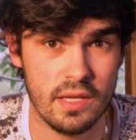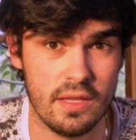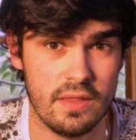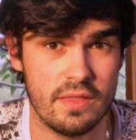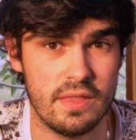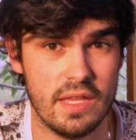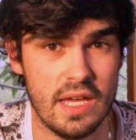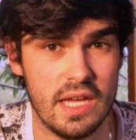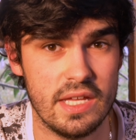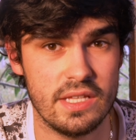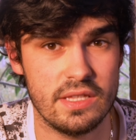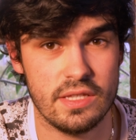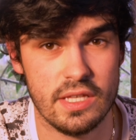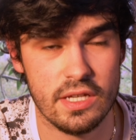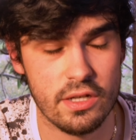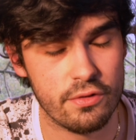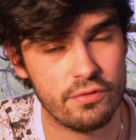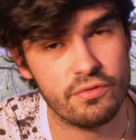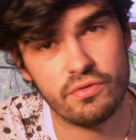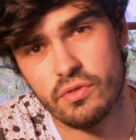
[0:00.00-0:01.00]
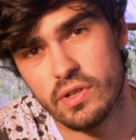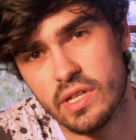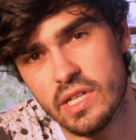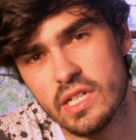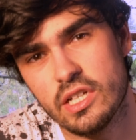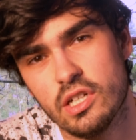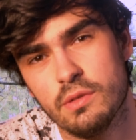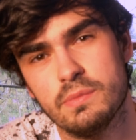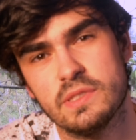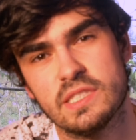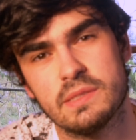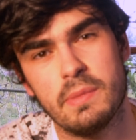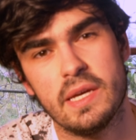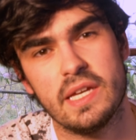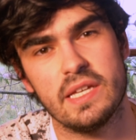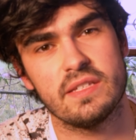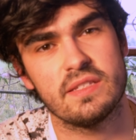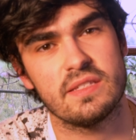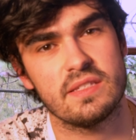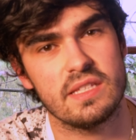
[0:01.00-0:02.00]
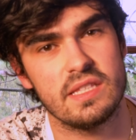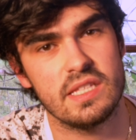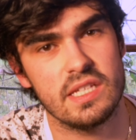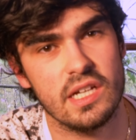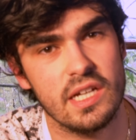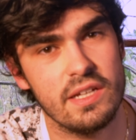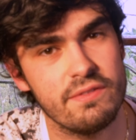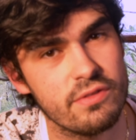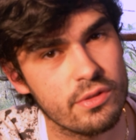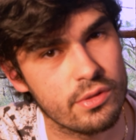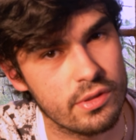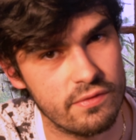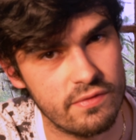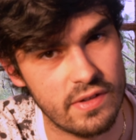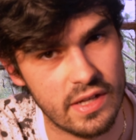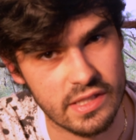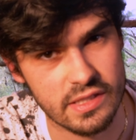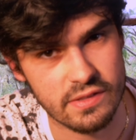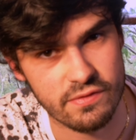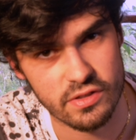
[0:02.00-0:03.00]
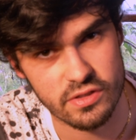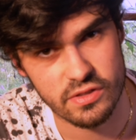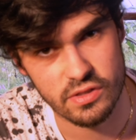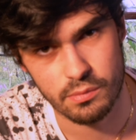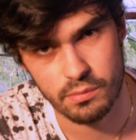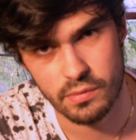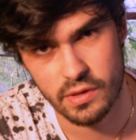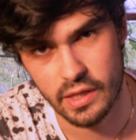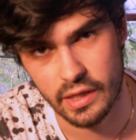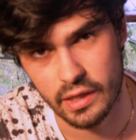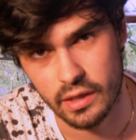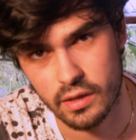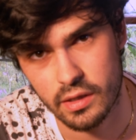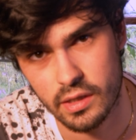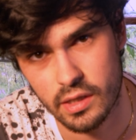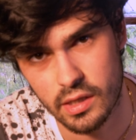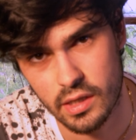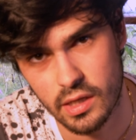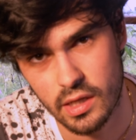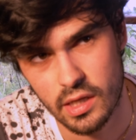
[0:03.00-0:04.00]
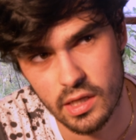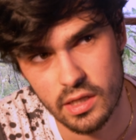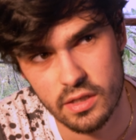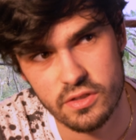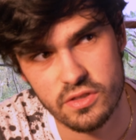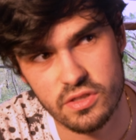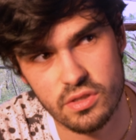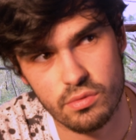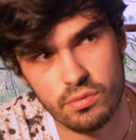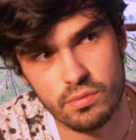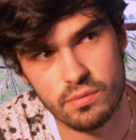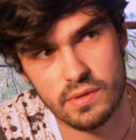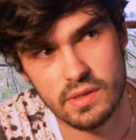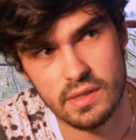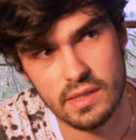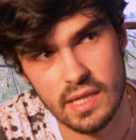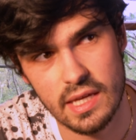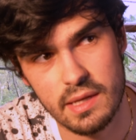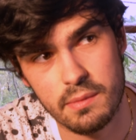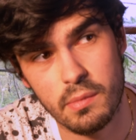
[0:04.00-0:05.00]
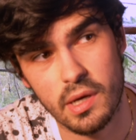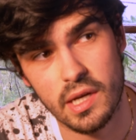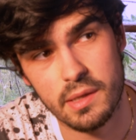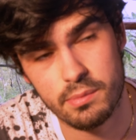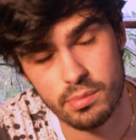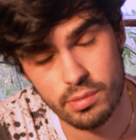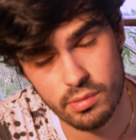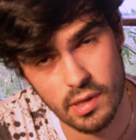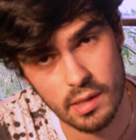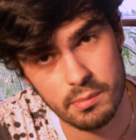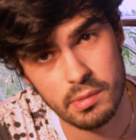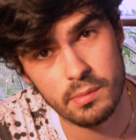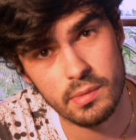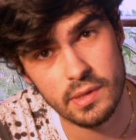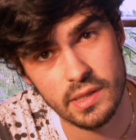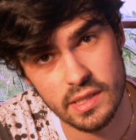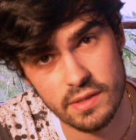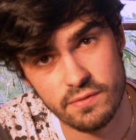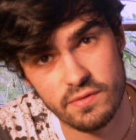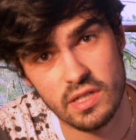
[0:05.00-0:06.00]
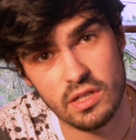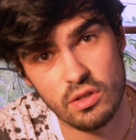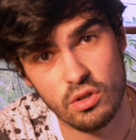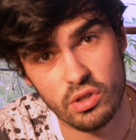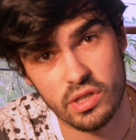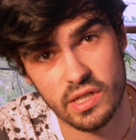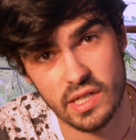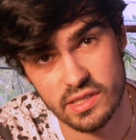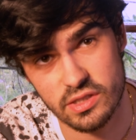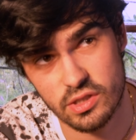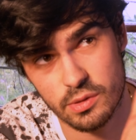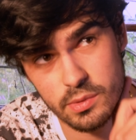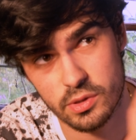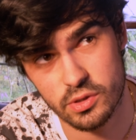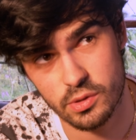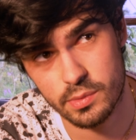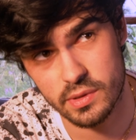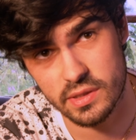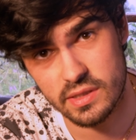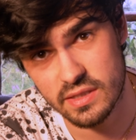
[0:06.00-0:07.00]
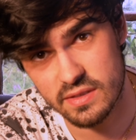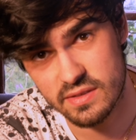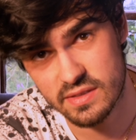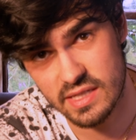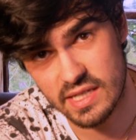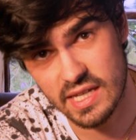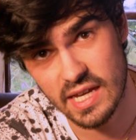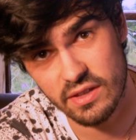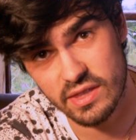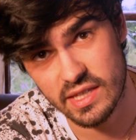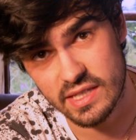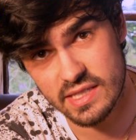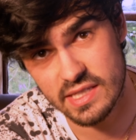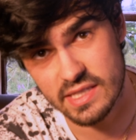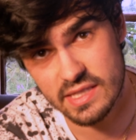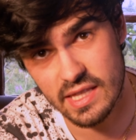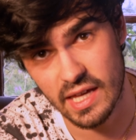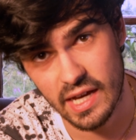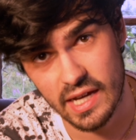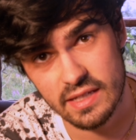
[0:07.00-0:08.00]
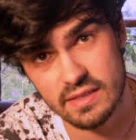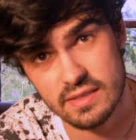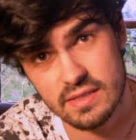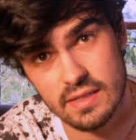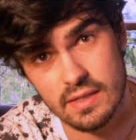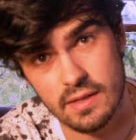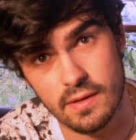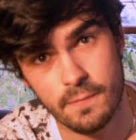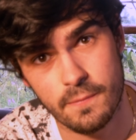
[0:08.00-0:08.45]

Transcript: then they are freeing up space in the iPhone event for something. So they might probably, if you look at WWDC, how they did that,